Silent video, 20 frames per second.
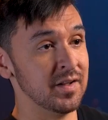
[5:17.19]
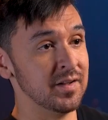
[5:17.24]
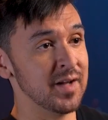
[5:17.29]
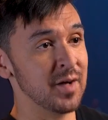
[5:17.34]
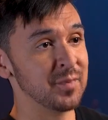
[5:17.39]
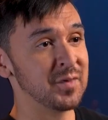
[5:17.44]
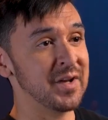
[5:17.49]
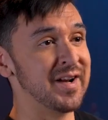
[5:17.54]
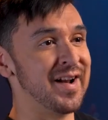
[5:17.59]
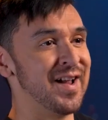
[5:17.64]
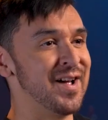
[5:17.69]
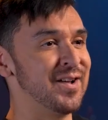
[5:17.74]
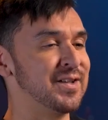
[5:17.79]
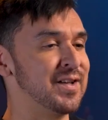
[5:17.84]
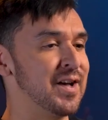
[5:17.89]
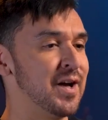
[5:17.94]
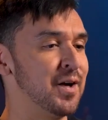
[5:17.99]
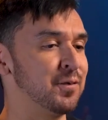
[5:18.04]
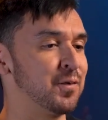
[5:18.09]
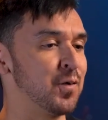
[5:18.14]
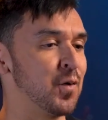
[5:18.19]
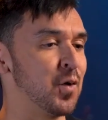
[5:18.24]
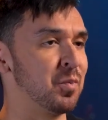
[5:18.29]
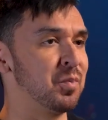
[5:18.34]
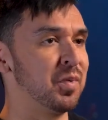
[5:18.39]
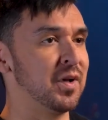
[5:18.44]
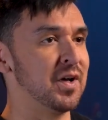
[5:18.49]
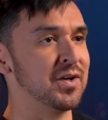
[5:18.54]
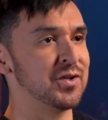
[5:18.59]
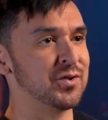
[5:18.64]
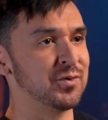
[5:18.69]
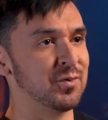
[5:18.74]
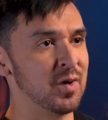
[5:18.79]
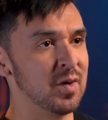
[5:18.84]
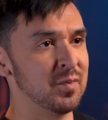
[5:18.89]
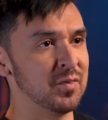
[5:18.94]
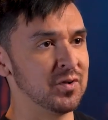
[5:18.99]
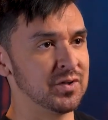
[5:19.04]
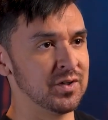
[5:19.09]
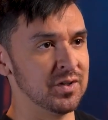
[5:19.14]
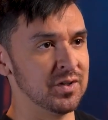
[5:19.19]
In the updated Helltide, for players who are able